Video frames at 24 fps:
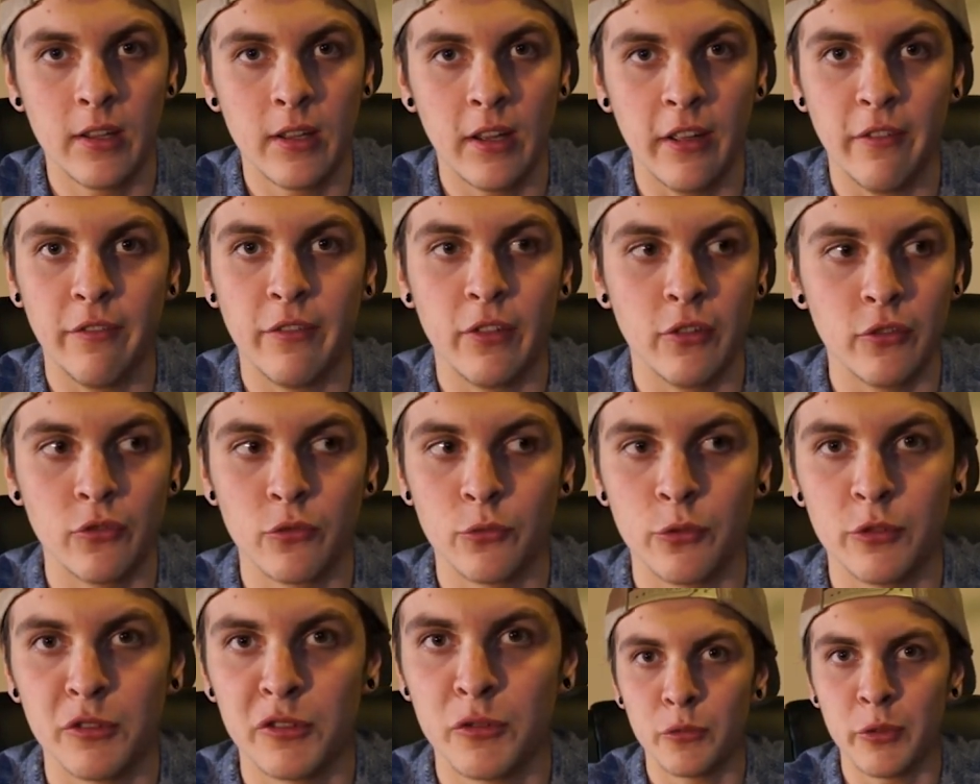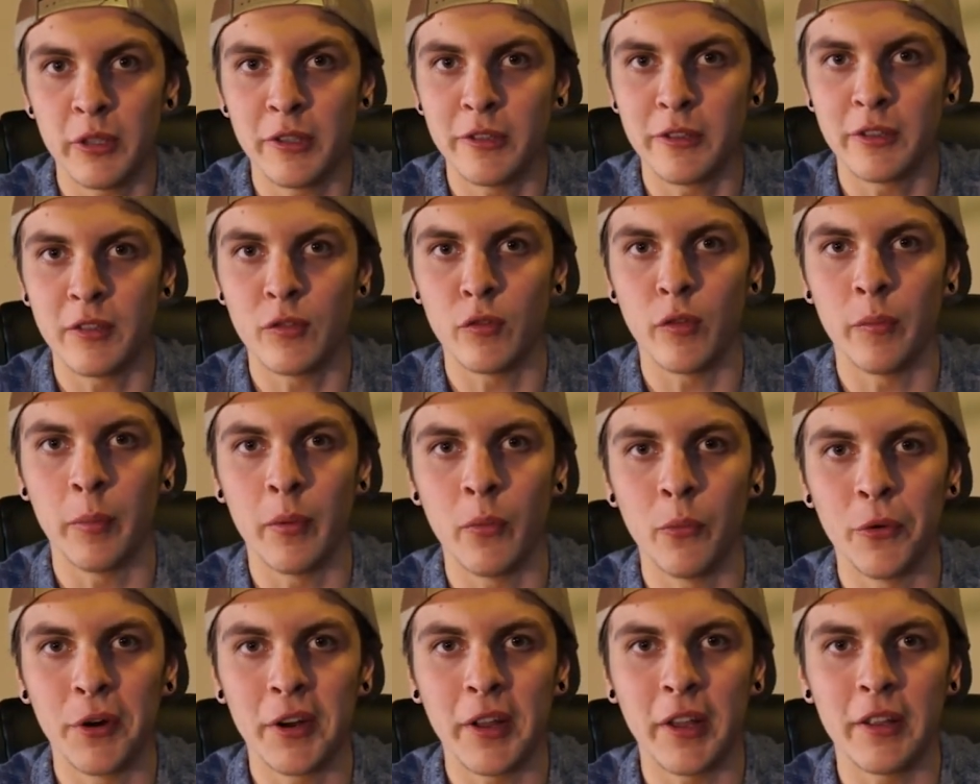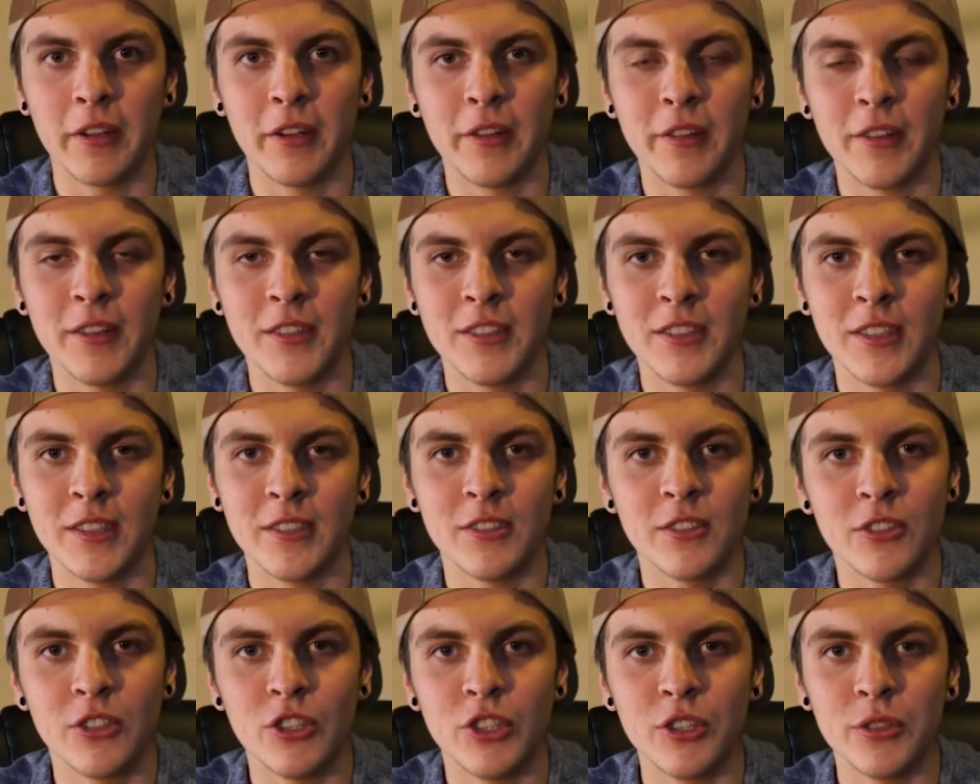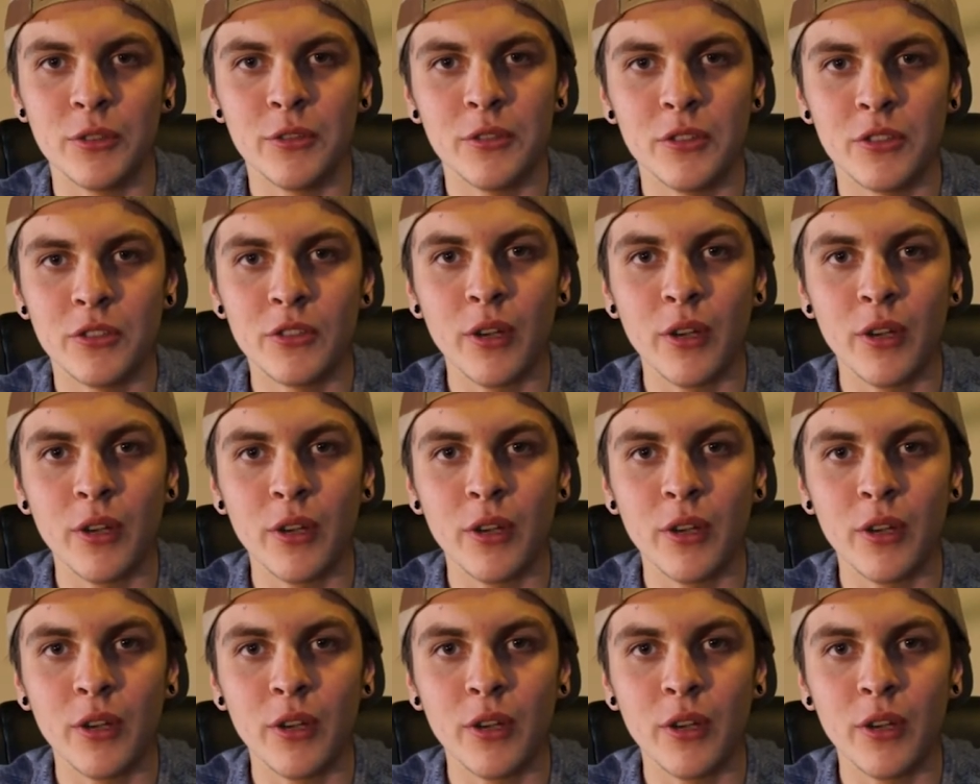it feels really weird because we've been working on this since June,